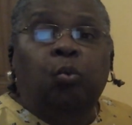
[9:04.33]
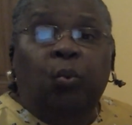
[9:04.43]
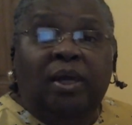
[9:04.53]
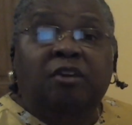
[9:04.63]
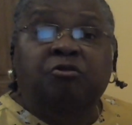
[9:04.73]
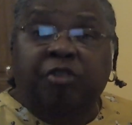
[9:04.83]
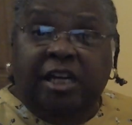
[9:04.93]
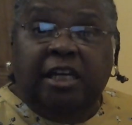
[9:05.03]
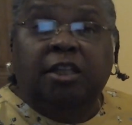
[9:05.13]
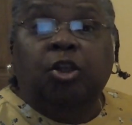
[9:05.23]
we
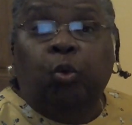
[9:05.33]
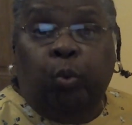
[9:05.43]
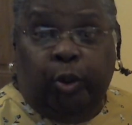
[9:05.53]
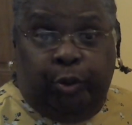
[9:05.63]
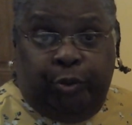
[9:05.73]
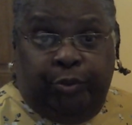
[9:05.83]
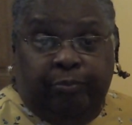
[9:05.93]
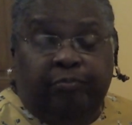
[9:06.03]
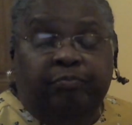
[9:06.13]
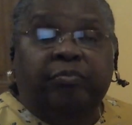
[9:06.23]
read the word.
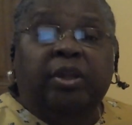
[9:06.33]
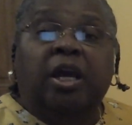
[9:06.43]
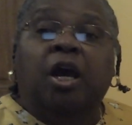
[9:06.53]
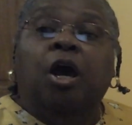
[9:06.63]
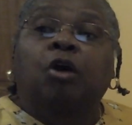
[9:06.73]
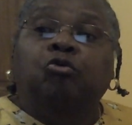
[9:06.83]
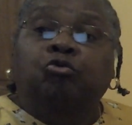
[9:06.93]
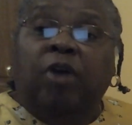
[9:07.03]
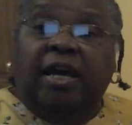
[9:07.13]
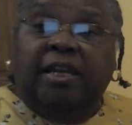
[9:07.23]

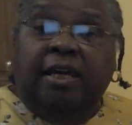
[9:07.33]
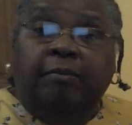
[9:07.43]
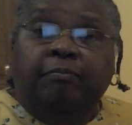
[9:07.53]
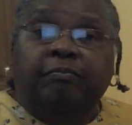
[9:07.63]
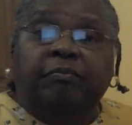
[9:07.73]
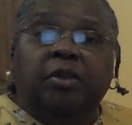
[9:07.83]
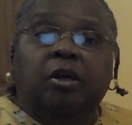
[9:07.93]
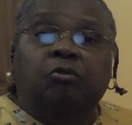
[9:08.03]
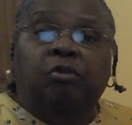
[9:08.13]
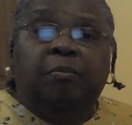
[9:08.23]
Ready?
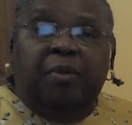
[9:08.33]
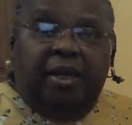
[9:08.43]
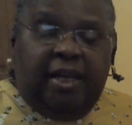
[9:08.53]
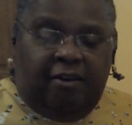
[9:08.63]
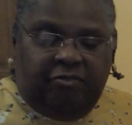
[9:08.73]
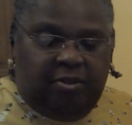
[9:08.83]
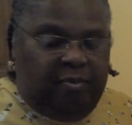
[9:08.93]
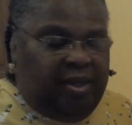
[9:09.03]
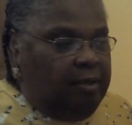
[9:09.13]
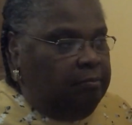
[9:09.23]
Repeat after
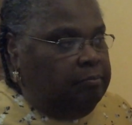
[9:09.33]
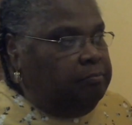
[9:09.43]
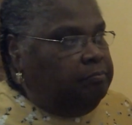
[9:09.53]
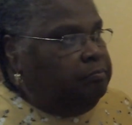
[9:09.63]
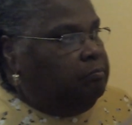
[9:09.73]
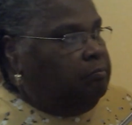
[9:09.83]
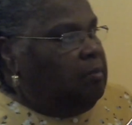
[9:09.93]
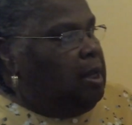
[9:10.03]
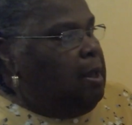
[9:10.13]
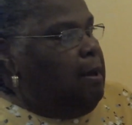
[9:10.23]
me.
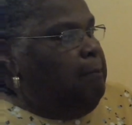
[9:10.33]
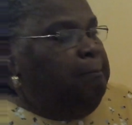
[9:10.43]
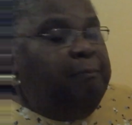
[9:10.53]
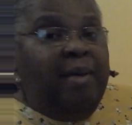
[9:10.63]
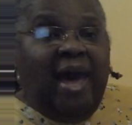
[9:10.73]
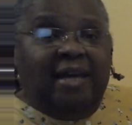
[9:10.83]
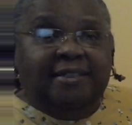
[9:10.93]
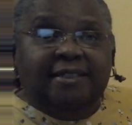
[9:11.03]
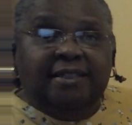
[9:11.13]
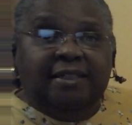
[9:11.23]
Bet,